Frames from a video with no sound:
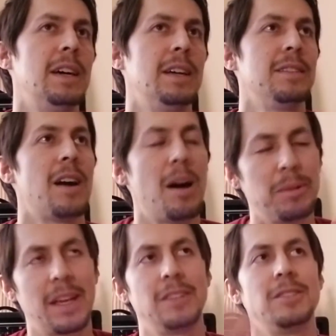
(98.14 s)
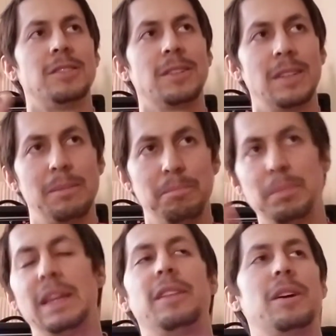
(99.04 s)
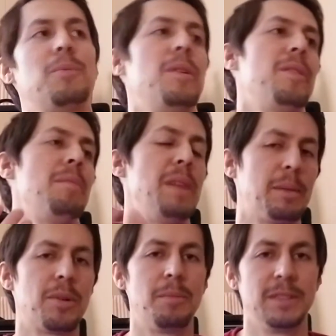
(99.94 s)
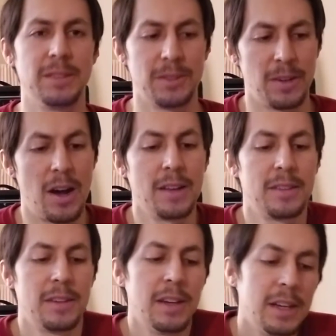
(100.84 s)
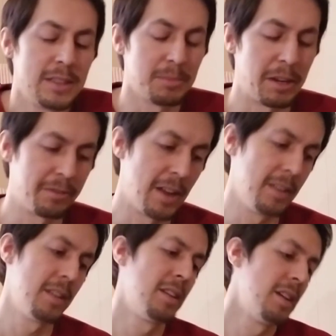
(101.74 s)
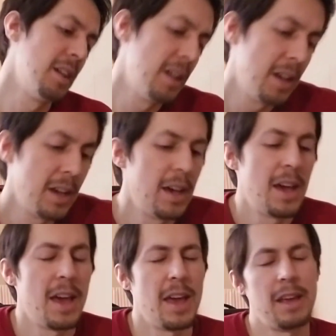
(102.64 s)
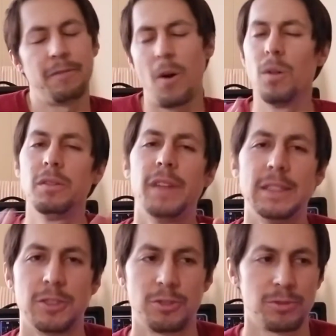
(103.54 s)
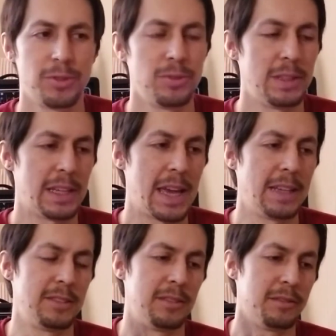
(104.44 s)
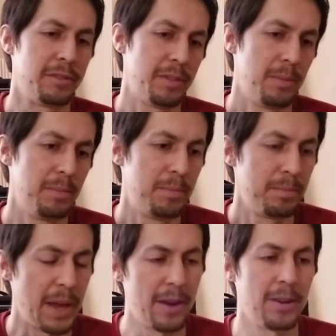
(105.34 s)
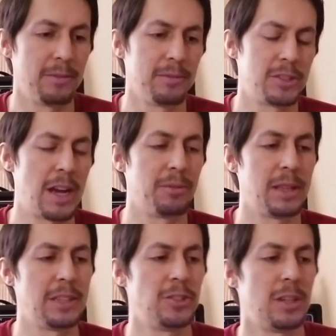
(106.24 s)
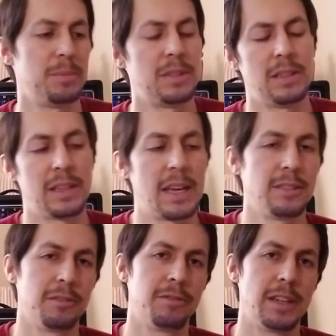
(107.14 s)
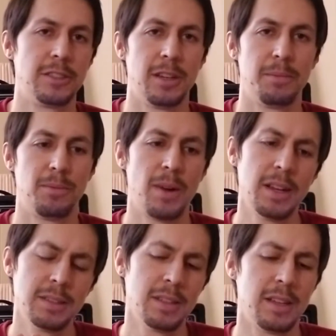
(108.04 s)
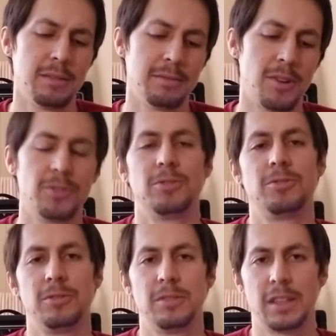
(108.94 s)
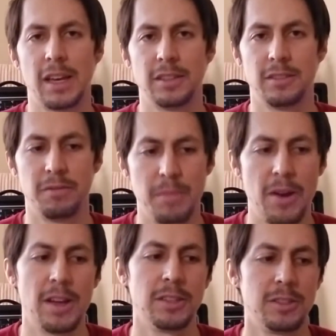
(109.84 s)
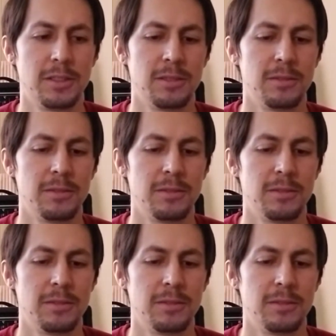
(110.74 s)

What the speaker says: the obligations are going to be there whether I make promises or not to my friend. If all of that's true in the case of parent-child relationships and in the case of friendship, why isn't that also true in the case of marriage?